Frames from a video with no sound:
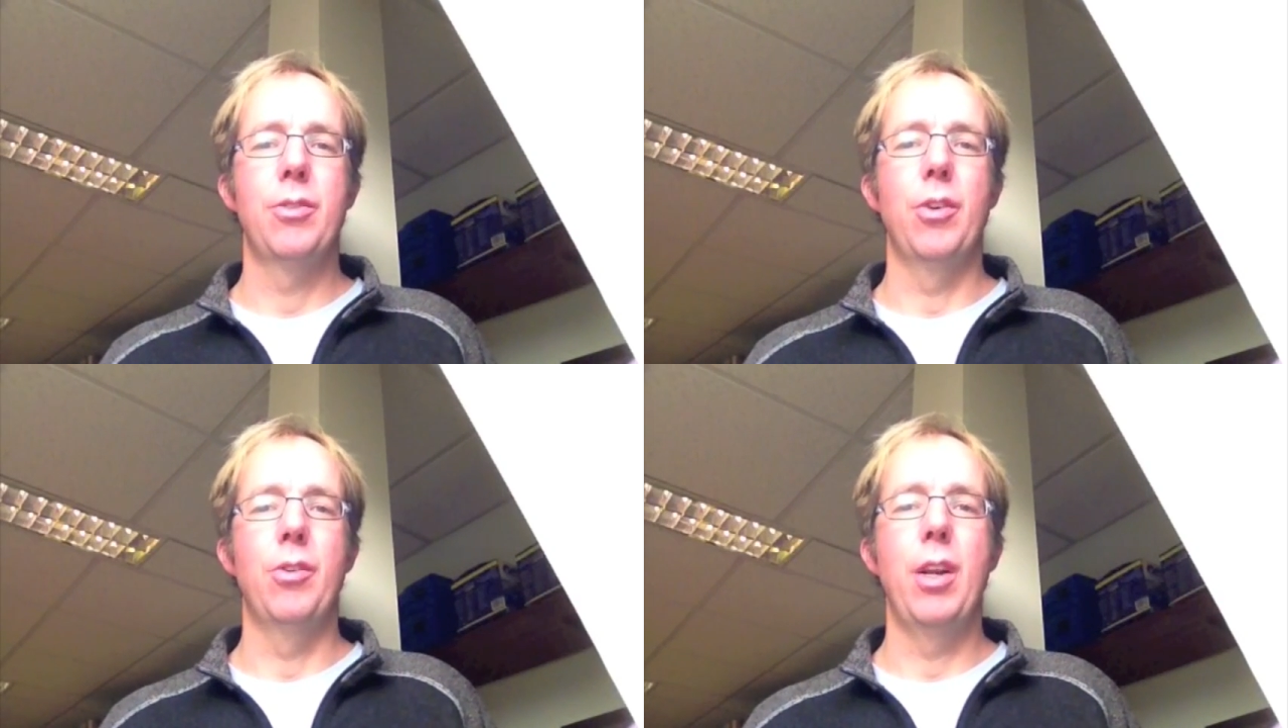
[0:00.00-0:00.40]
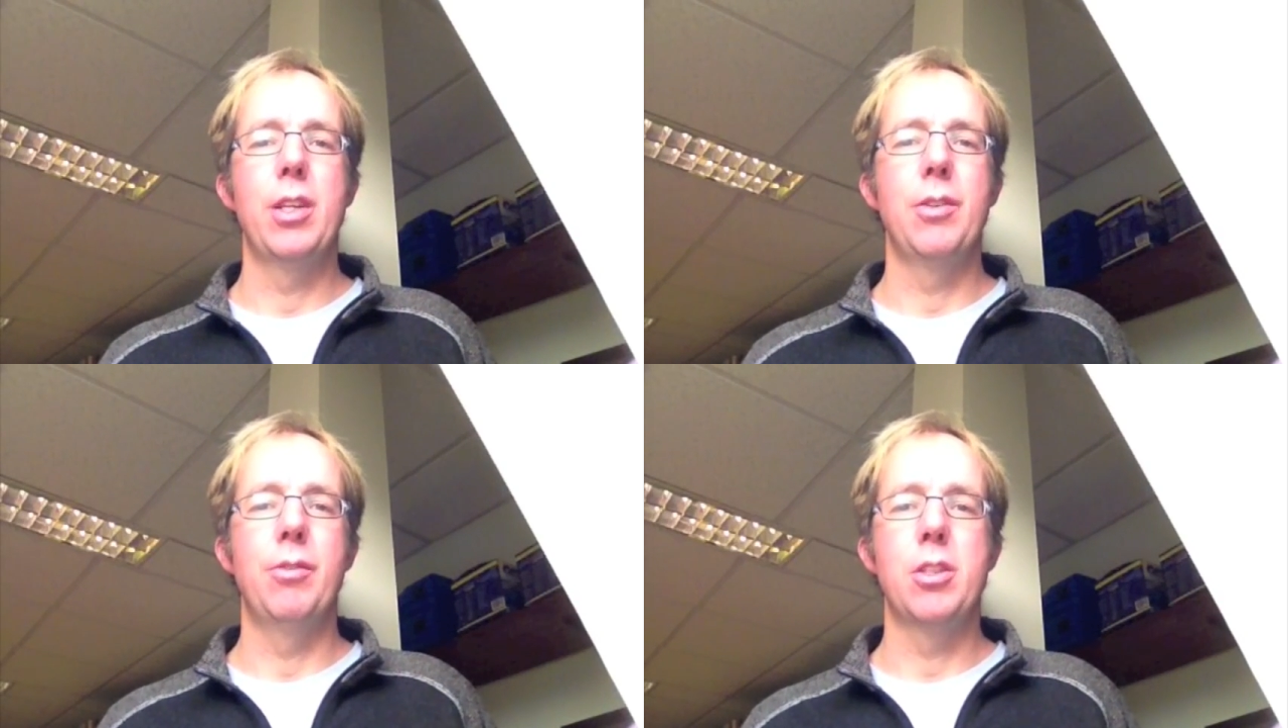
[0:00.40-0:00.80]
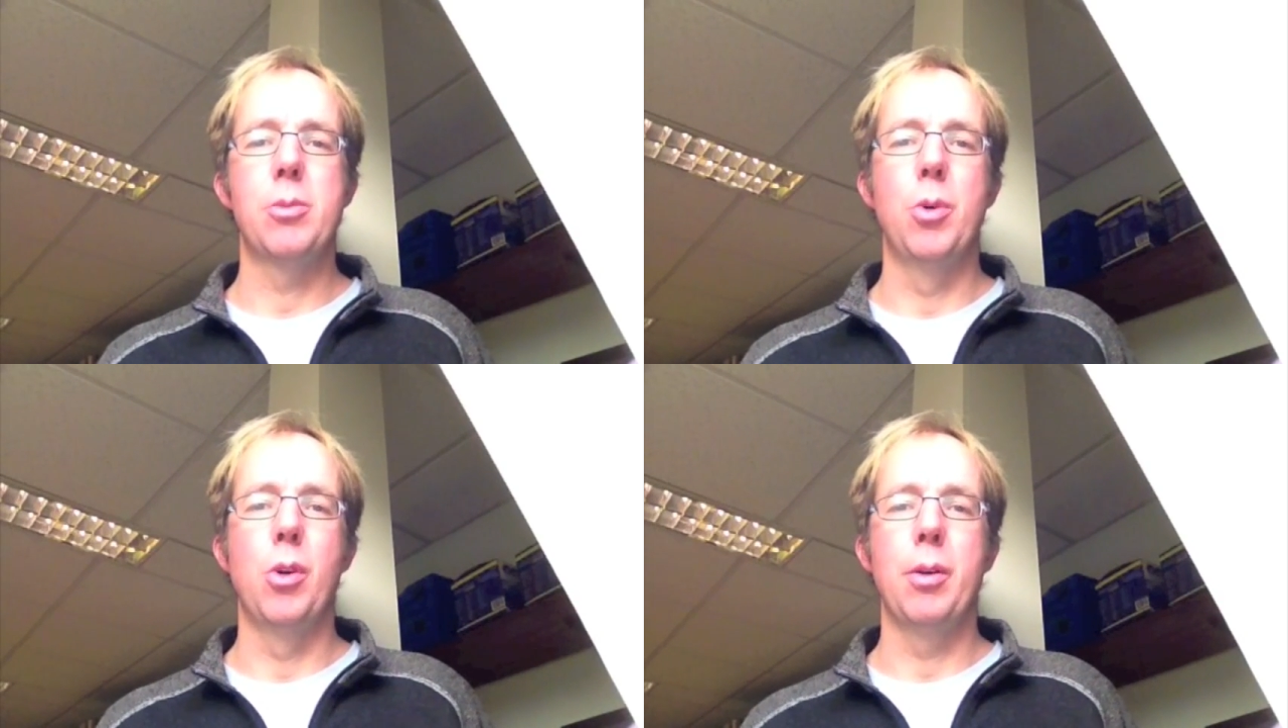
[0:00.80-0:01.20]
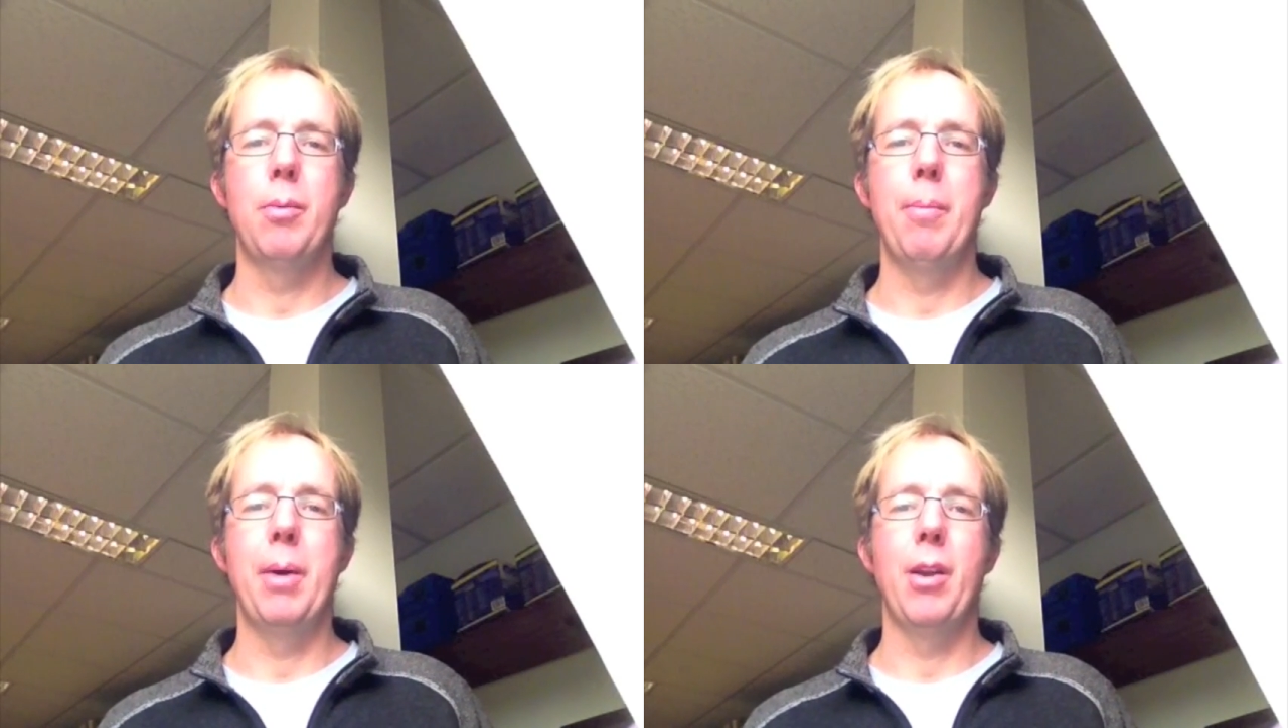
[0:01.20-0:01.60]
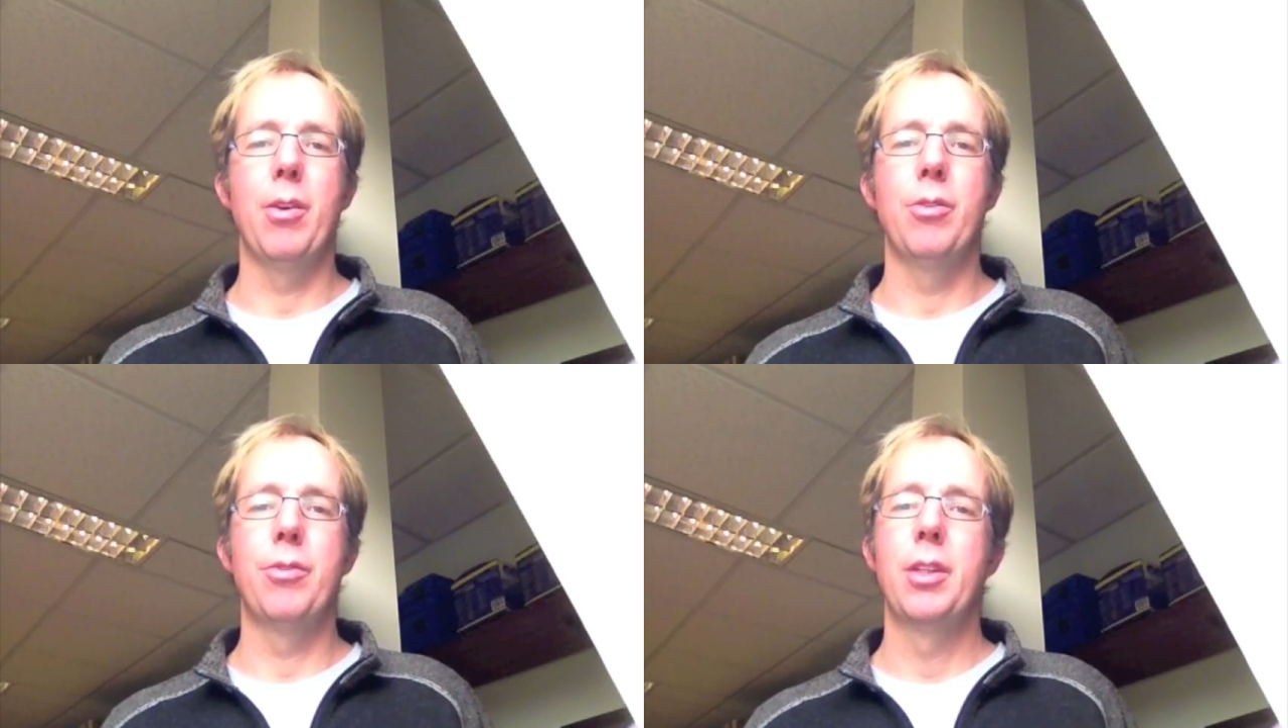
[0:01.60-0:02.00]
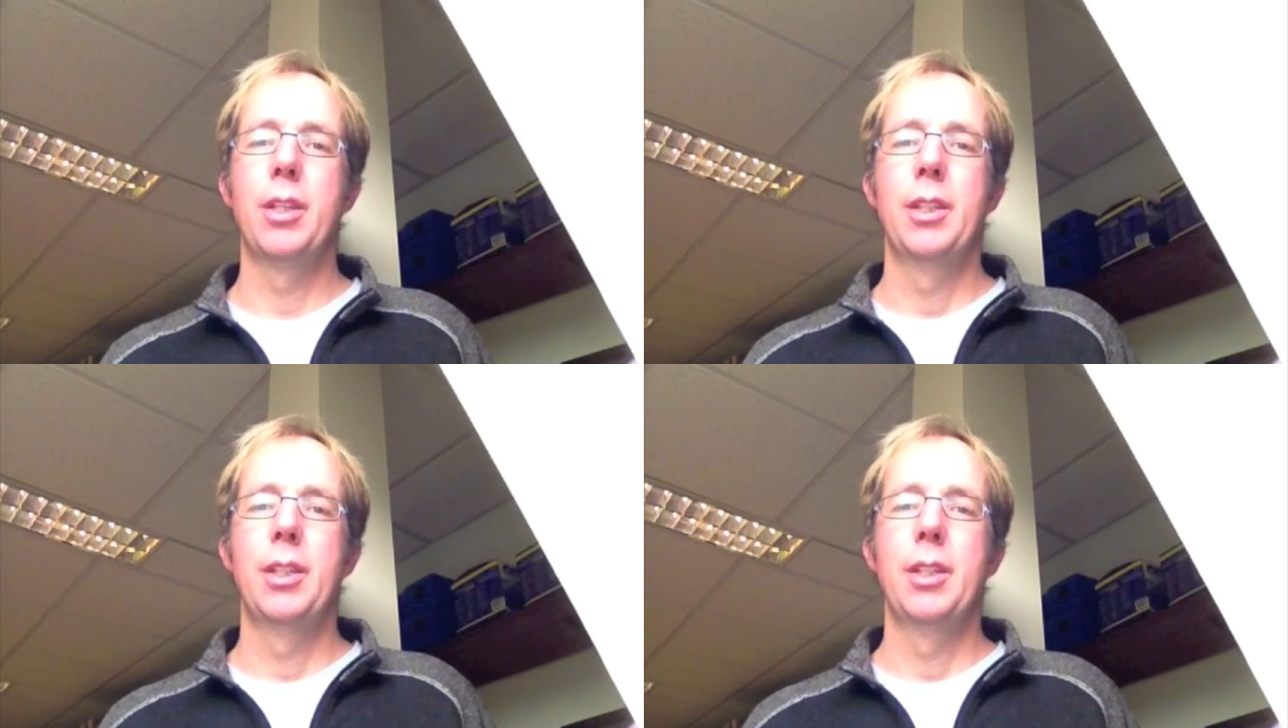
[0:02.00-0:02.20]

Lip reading: for a relatively small amount of